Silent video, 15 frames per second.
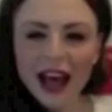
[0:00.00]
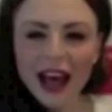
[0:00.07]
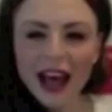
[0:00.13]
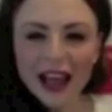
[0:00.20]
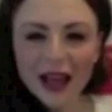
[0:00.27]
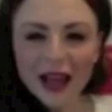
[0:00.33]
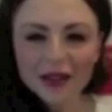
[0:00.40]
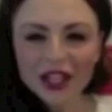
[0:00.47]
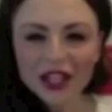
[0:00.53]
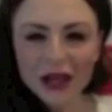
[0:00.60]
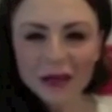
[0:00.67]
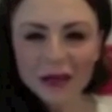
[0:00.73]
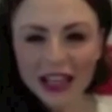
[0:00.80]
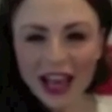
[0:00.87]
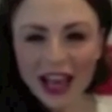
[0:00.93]
Hi, I'm
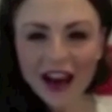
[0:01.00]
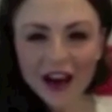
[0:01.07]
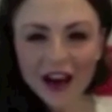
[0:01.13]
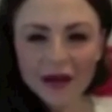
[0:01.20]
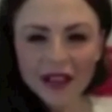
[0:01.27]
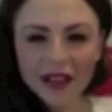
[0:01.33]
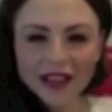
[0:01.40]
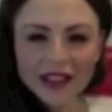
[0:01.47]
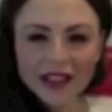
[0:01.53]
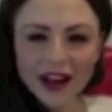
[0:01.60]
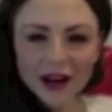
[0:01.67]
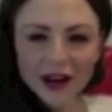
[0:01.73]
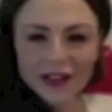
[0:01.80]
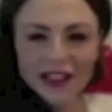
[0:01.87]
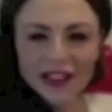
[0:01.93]
JamieLee Ackerman,
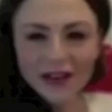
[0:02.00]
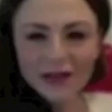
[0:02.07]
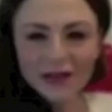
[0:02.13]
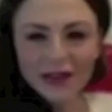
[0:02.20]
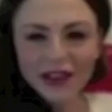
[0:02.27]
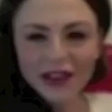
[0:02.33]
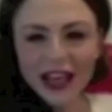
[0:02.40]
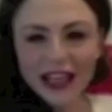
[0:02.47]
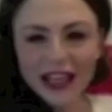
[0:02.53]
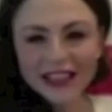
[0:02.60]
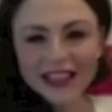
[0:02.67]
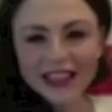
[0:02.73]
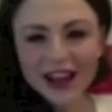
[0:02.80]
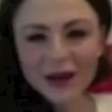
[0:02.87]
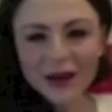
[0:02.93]
star of Day for
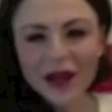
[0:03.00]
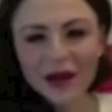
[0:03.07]
Night.